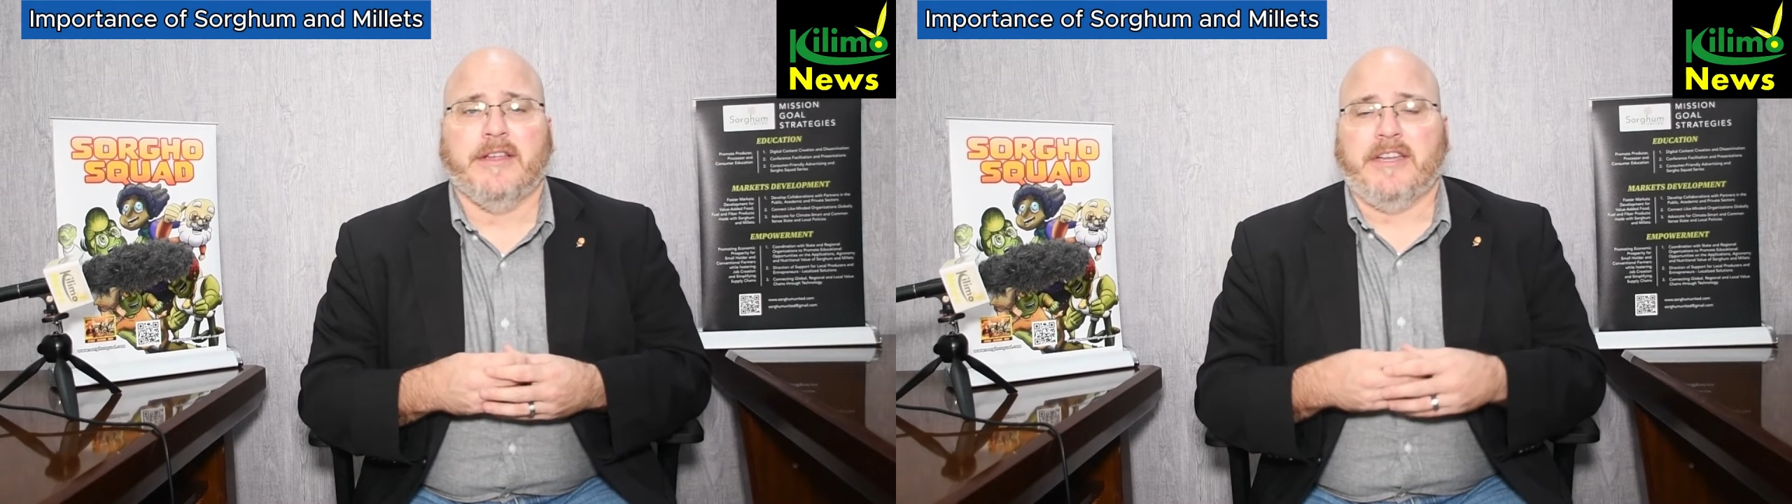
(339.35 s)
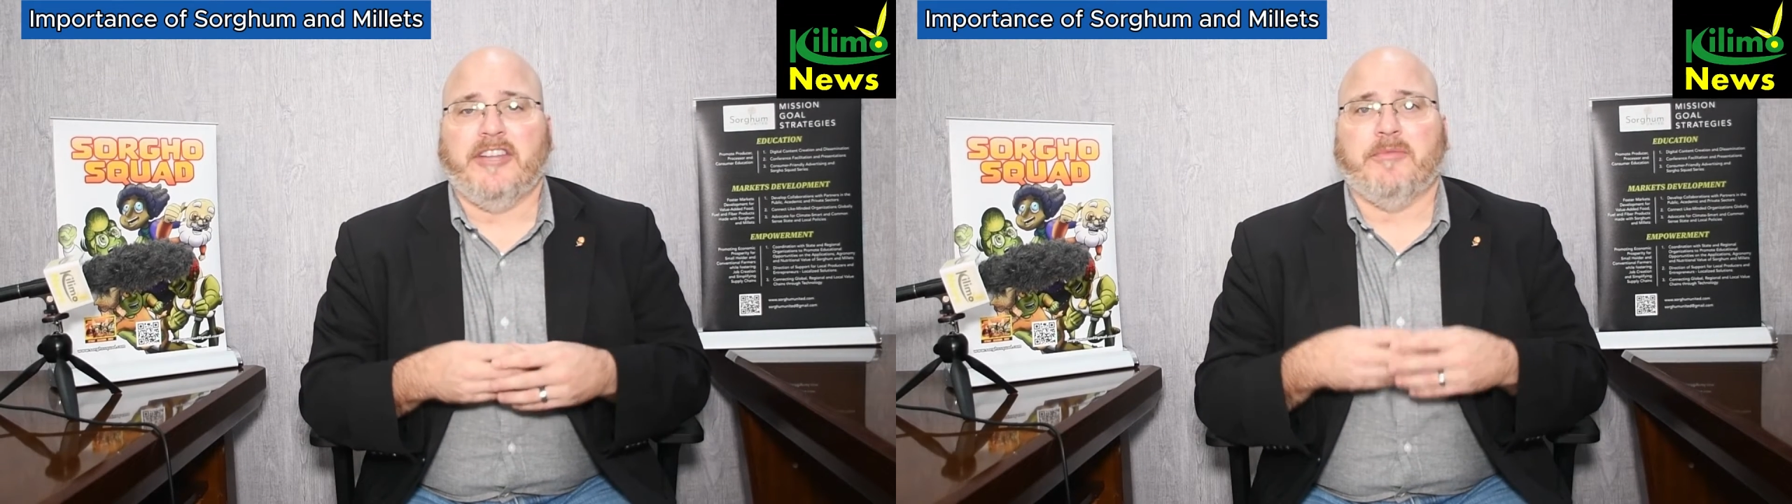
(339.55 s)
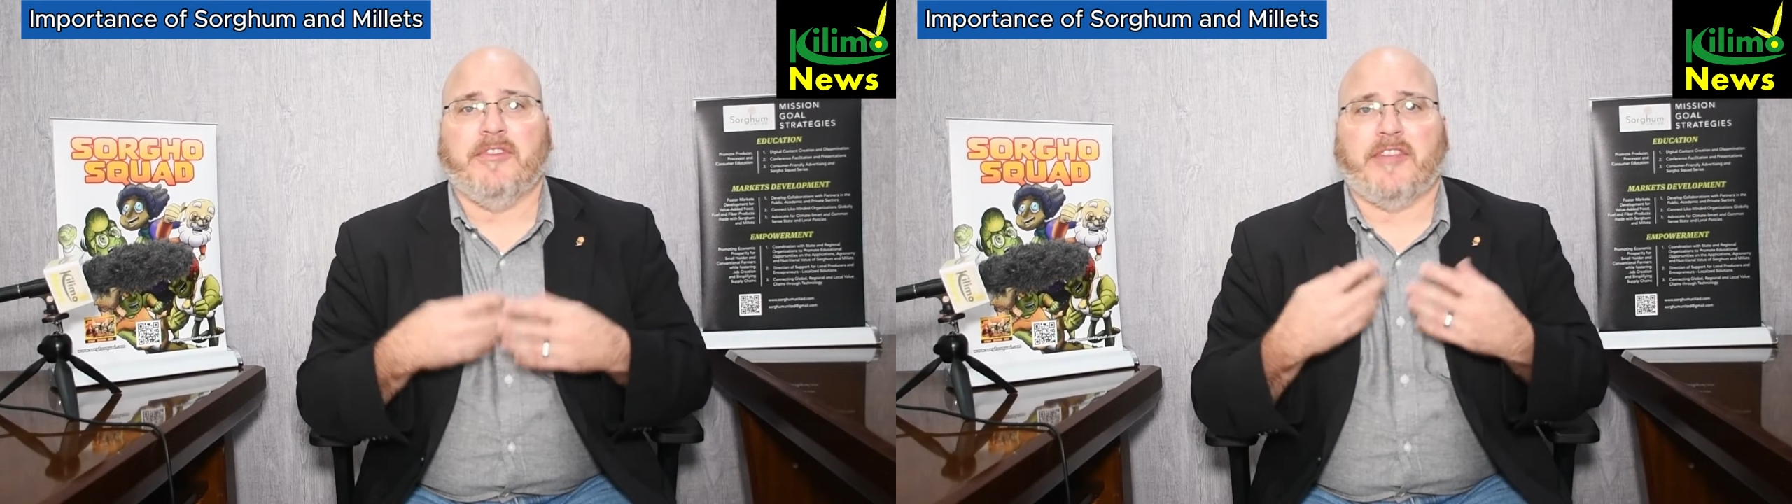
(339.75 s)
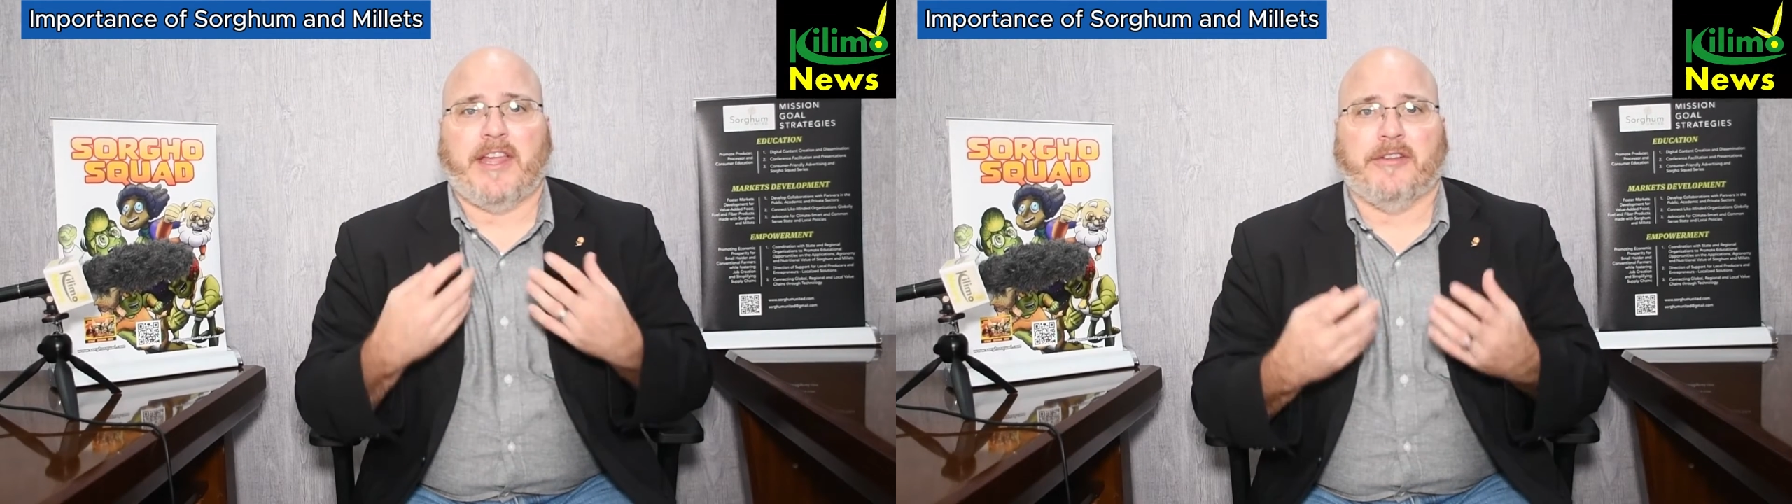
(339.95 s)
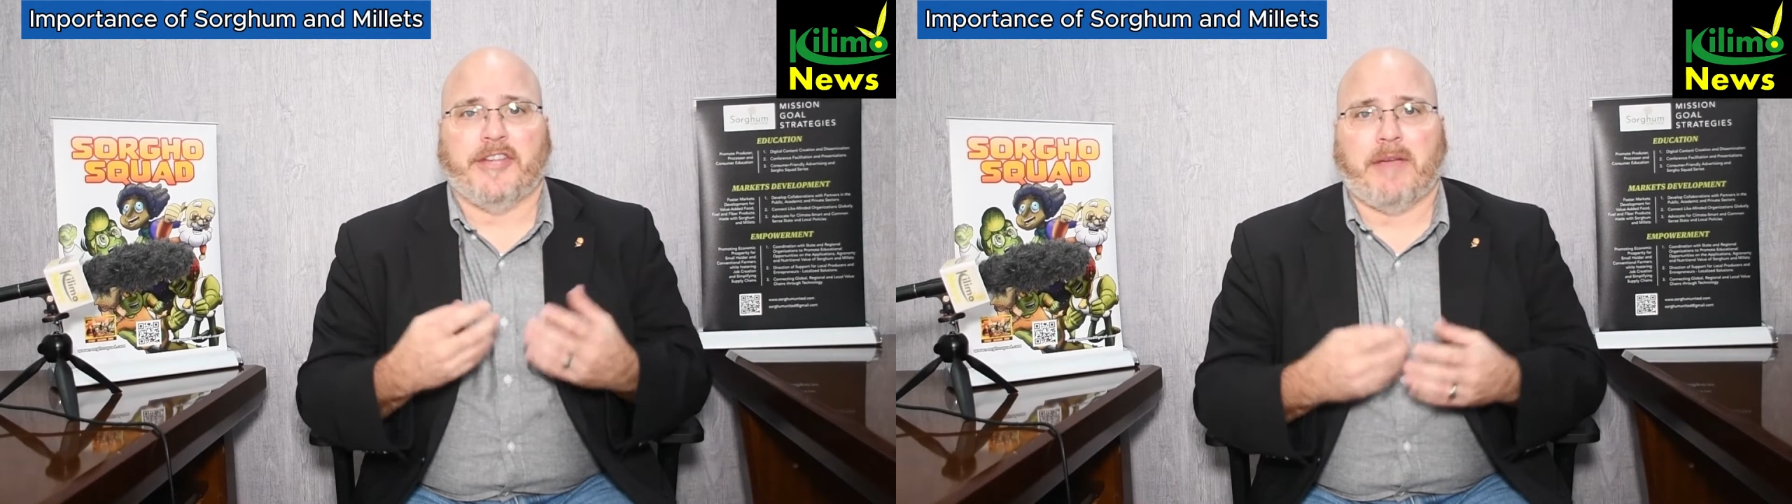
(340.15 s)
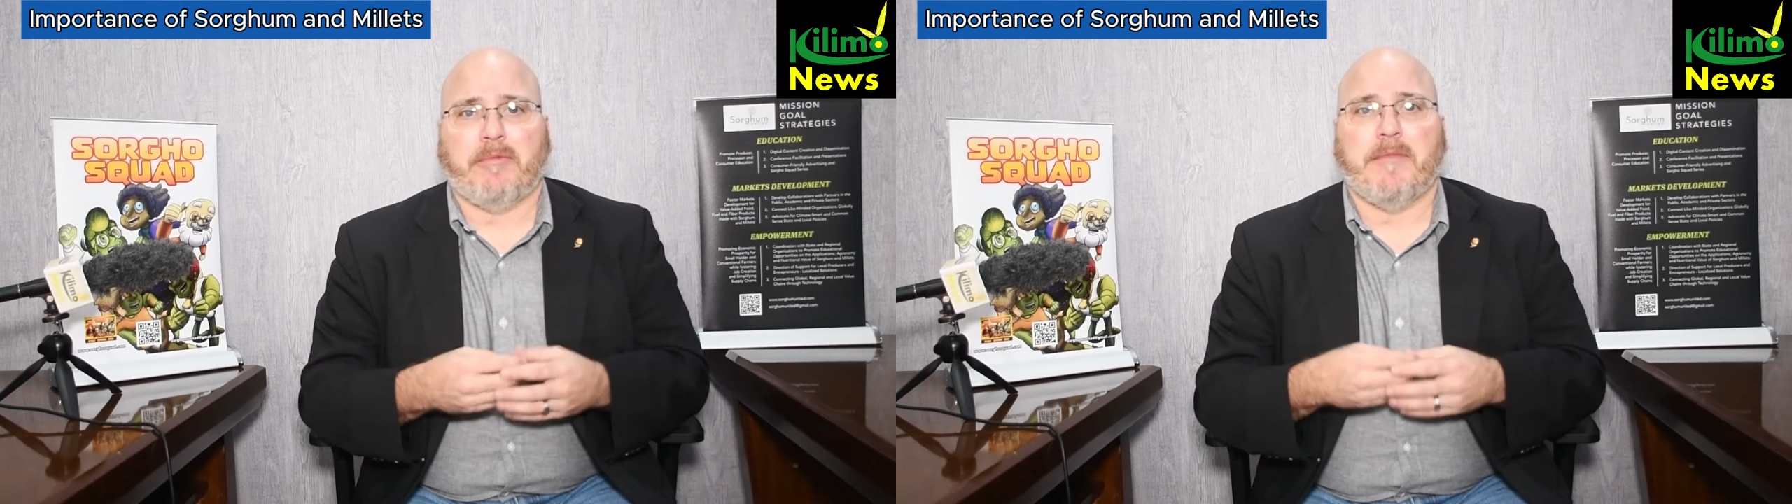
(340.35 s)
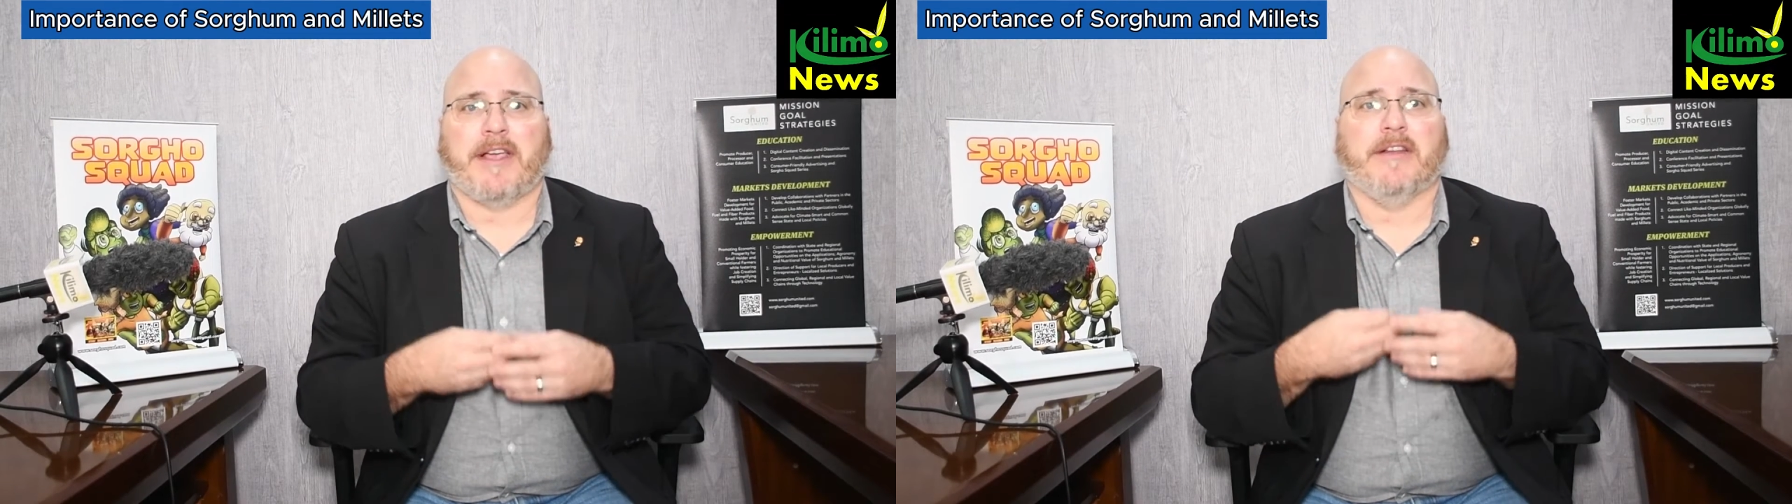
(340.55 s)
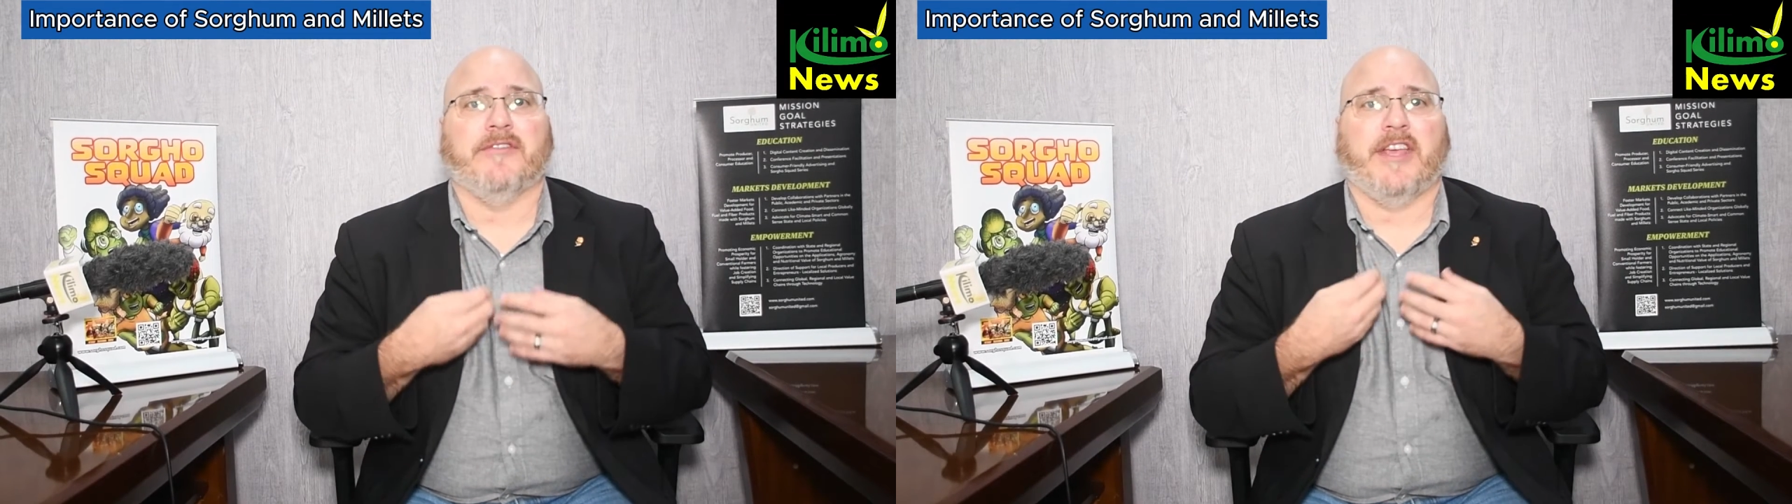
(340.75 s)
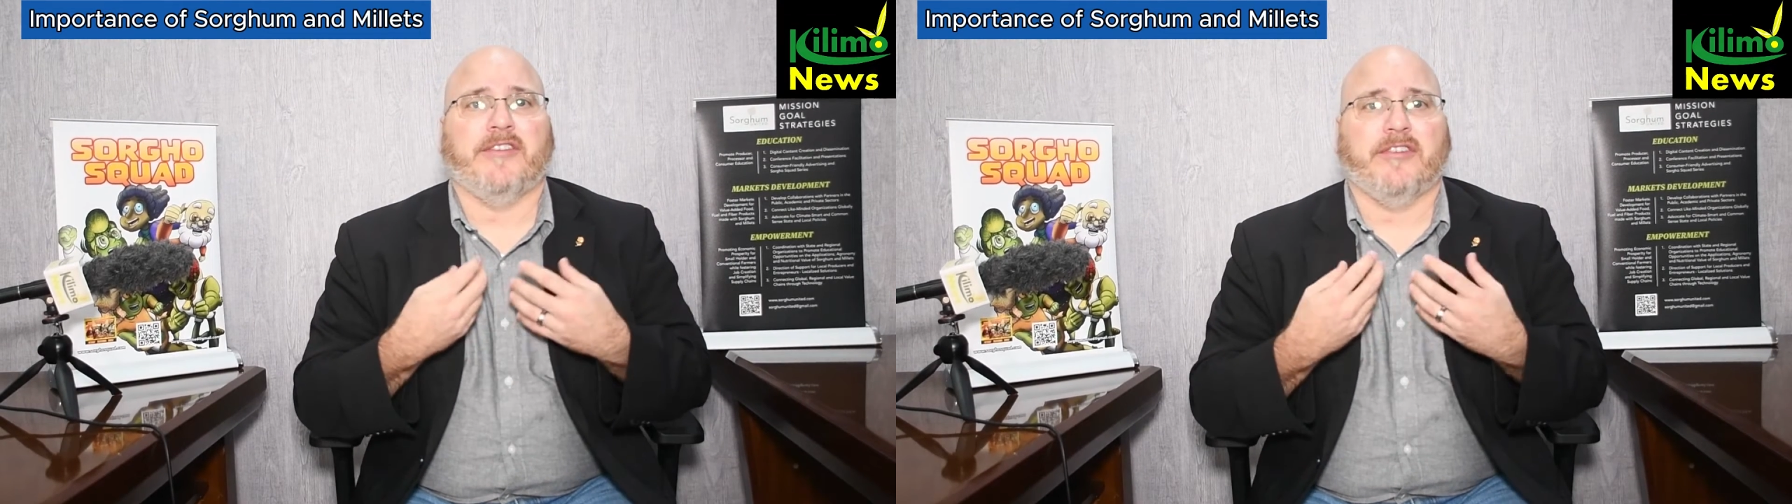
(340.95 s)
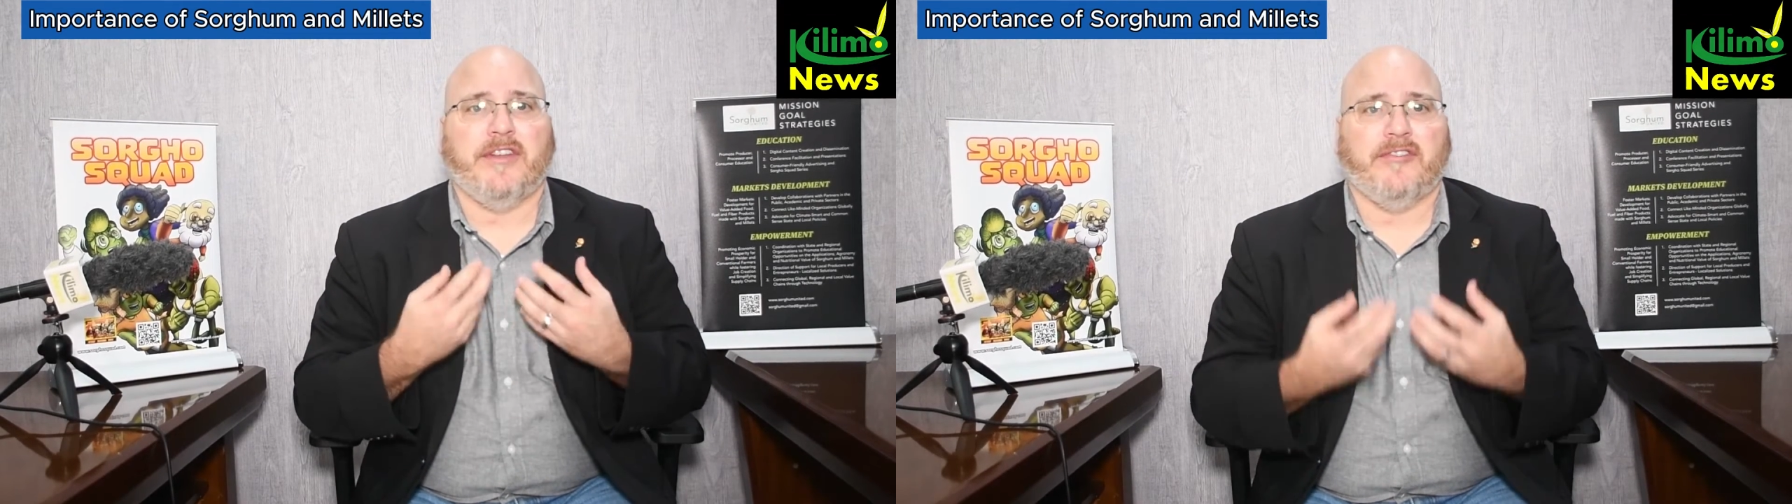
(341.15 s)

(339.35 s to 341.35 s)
It needs to be scaled up. Mechanization